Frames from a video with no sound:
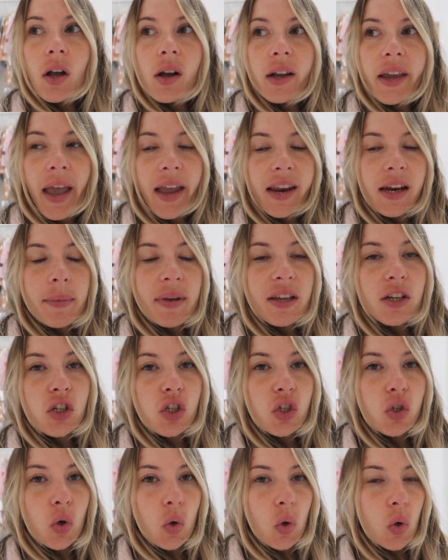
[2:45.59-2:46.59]
are getting a bit
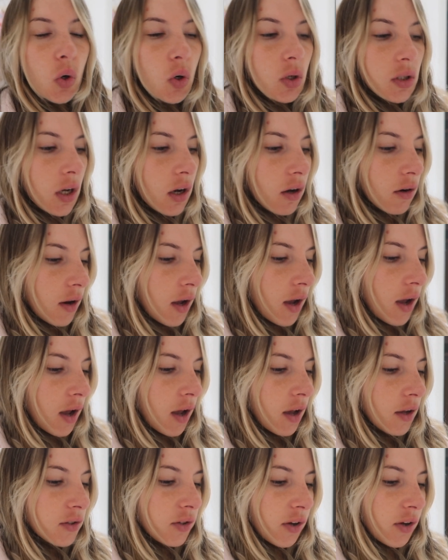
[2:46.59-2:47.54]
short on her.